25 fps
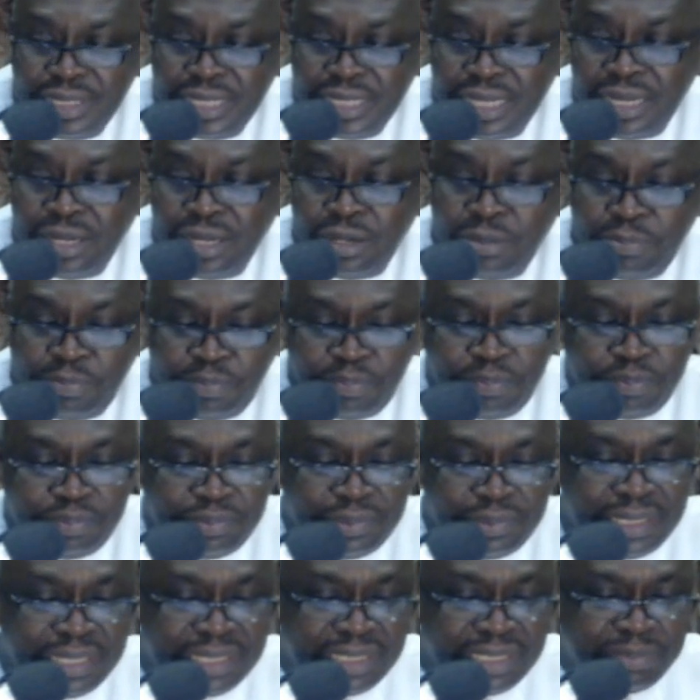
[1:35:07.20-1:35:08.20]
I hope
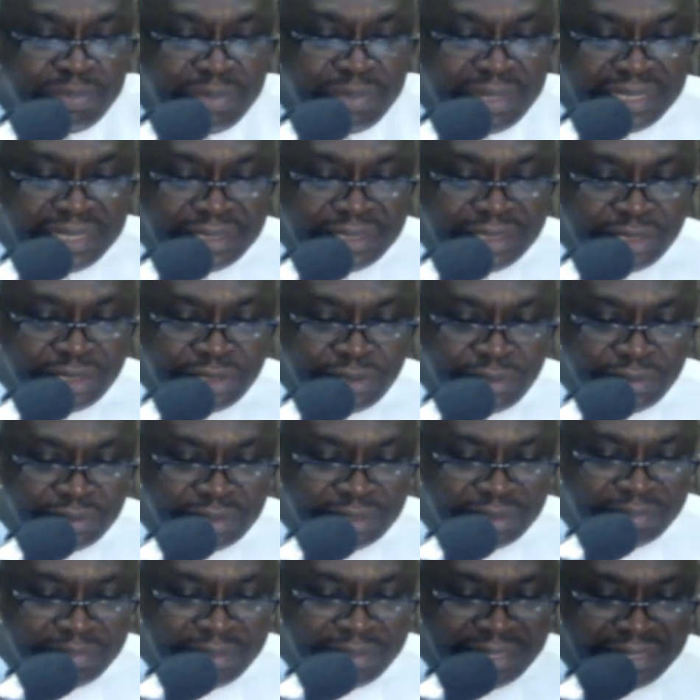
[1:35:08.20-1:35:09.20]
this blesses
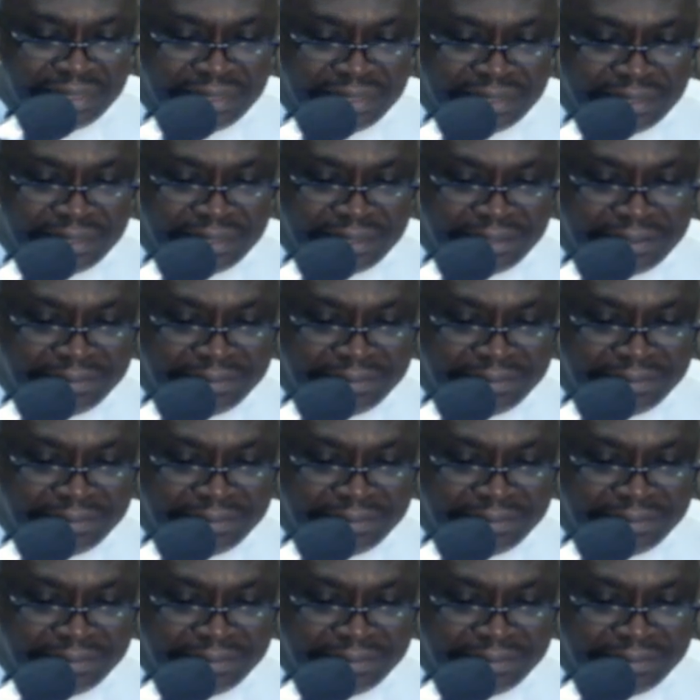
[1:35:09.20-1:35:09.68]
us, please.